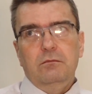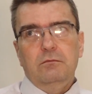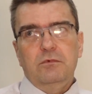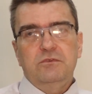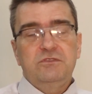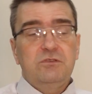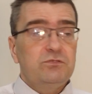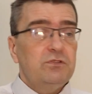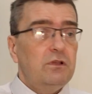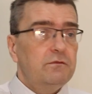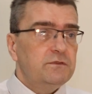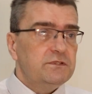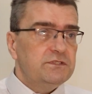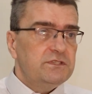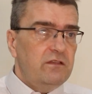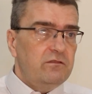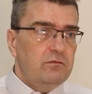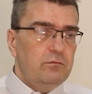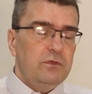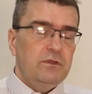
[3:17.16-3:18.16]
because I was off for
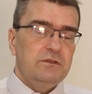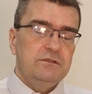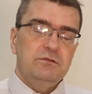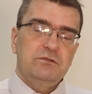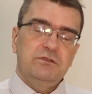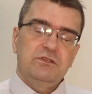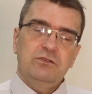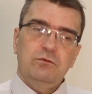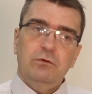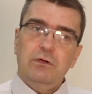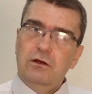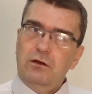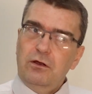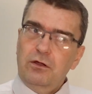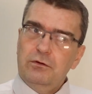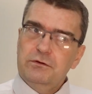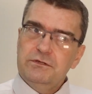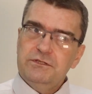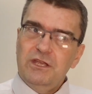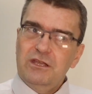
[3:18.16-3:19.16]
7 months, which is quite a
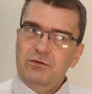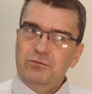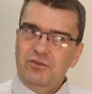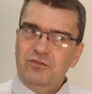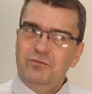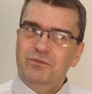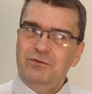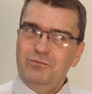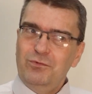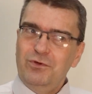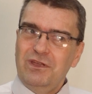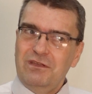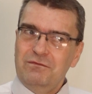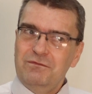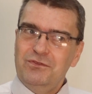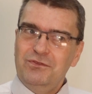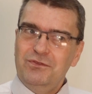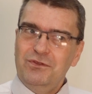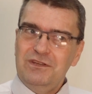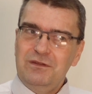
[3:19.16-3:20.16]
long time when you've been working
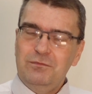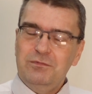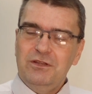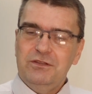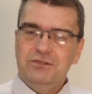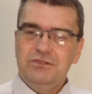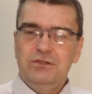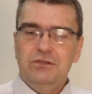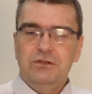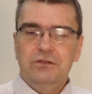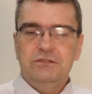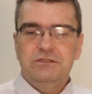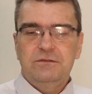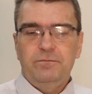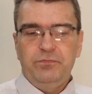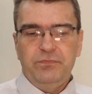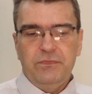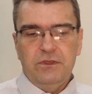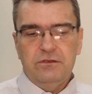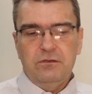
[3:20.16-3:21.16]
for 30+ years.
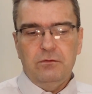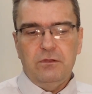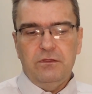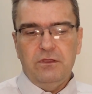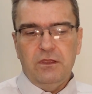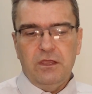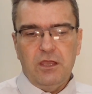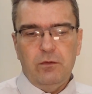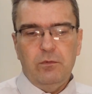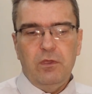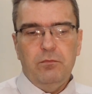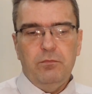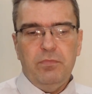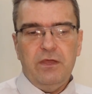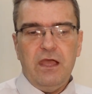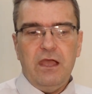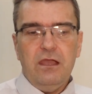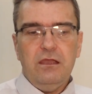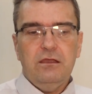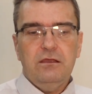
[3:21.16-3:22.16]
I think coming
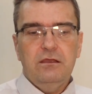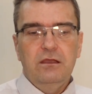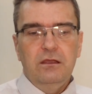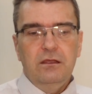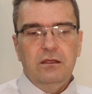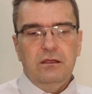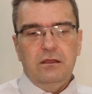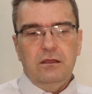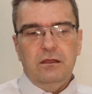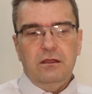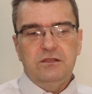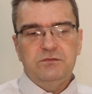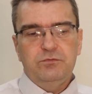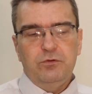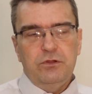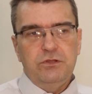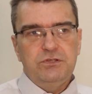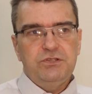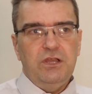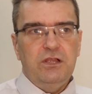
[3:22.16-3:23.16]
back, it's
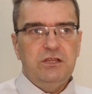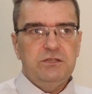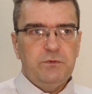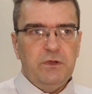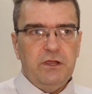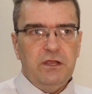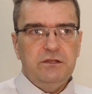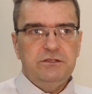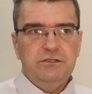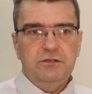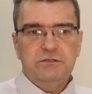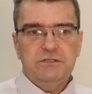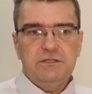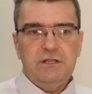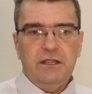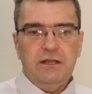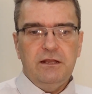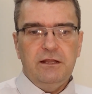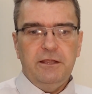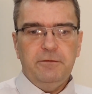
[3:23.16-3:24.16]
probably changed my attitude
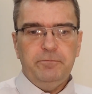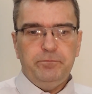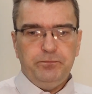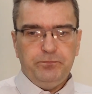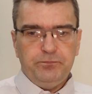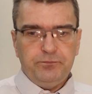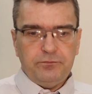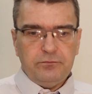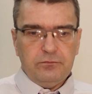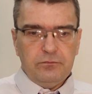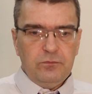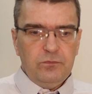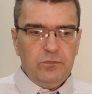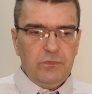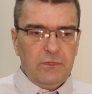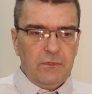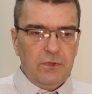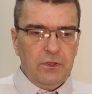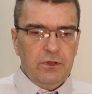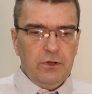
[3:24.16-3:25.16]
slightly.
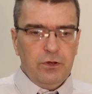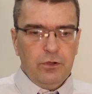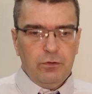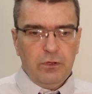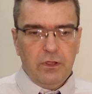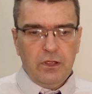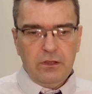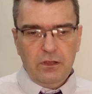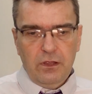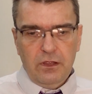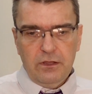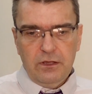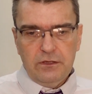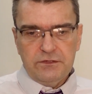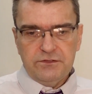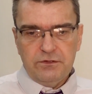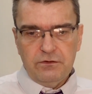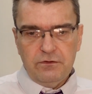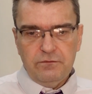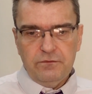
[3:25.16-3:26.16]
I
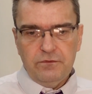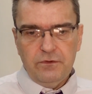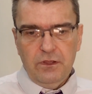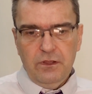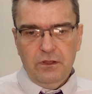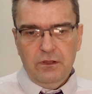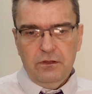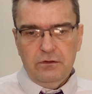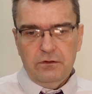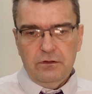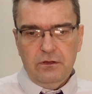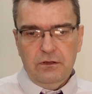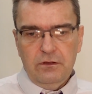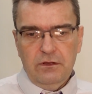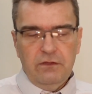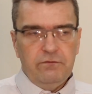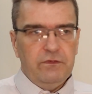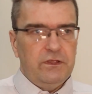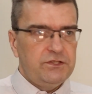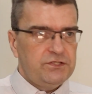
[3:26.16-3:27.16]
sort of
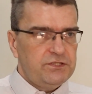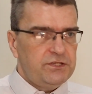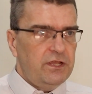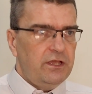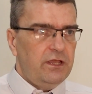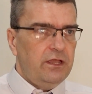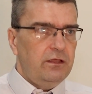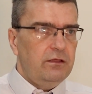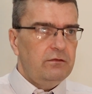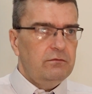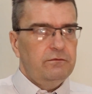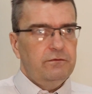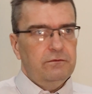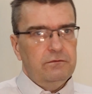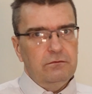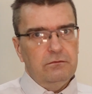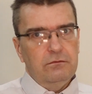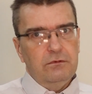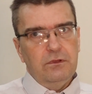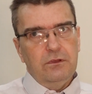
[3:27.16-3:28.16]
live each day,
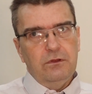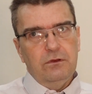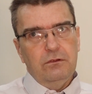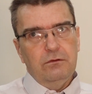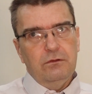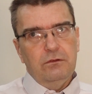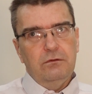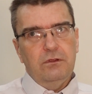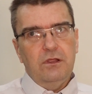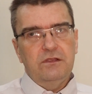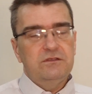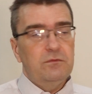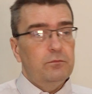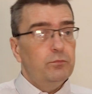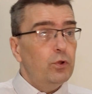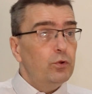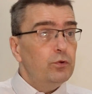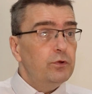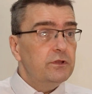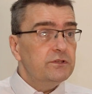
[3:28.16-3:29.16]
as a
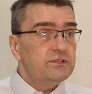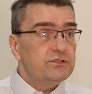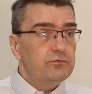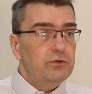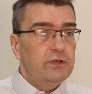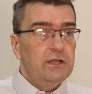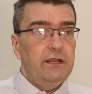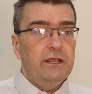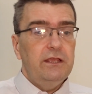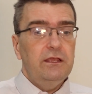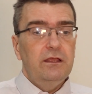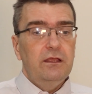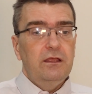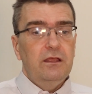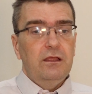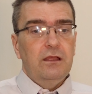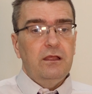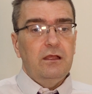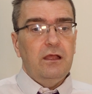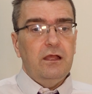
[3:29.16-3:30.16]
bonus really,
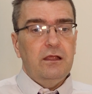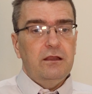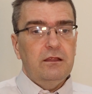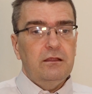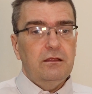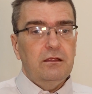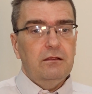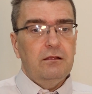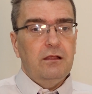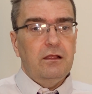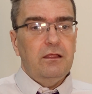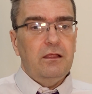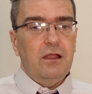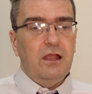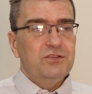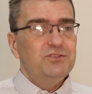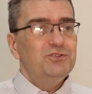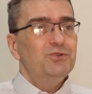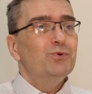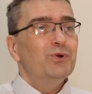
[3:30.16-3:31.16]
and
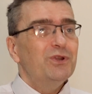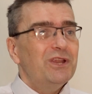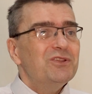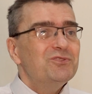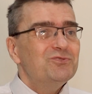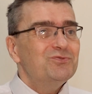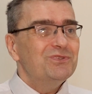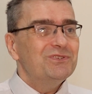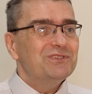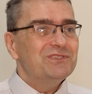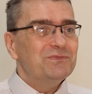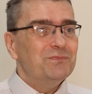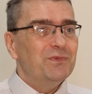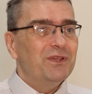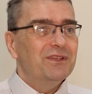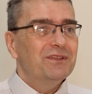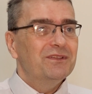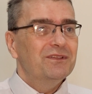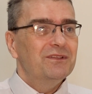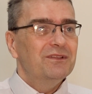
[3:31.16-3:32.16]
I do what interests
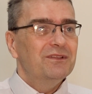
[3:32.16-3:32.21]
me.